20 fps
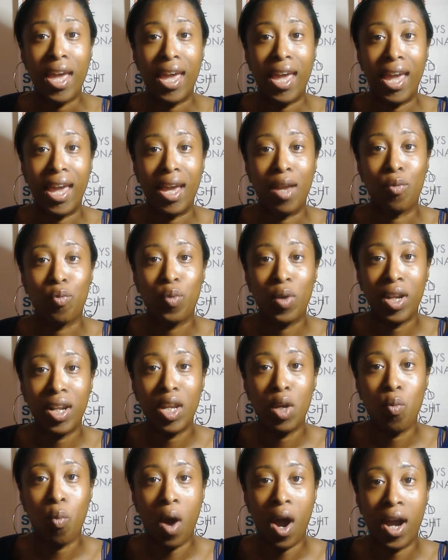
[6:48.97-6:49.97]
and
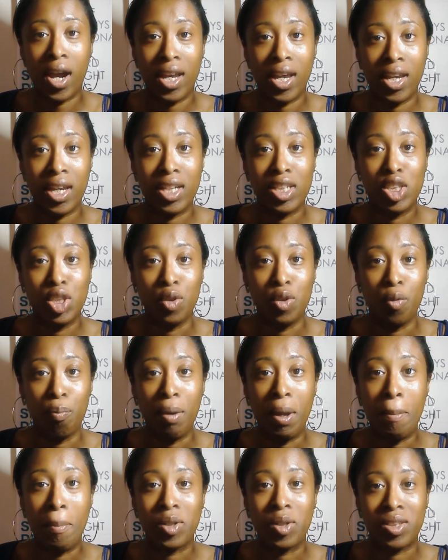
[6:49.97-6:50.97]
really walking into
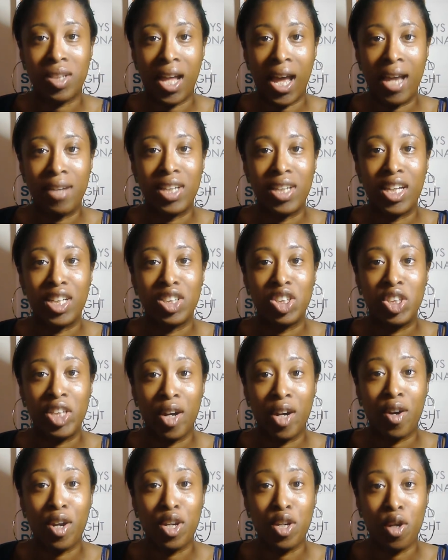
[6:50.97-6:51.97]
people's lives and
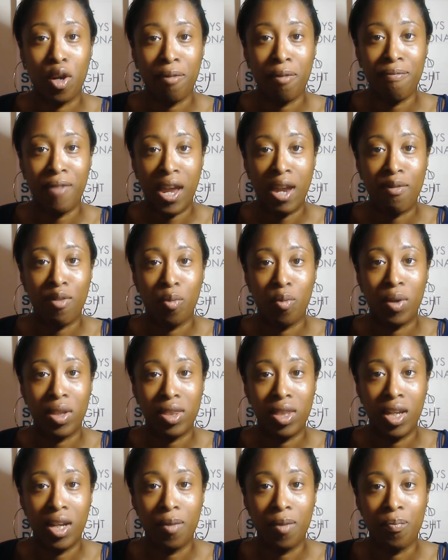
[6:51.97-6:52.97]
sharing your favor with
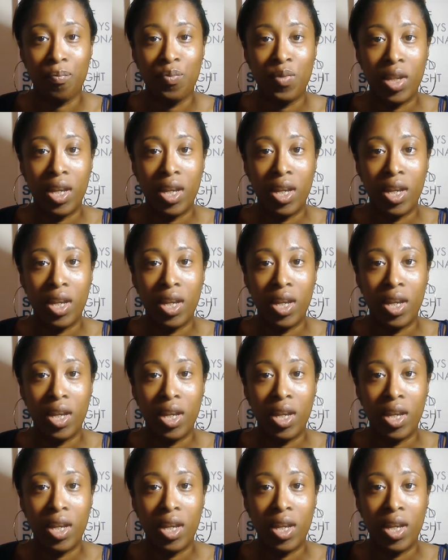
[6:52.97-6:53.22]
them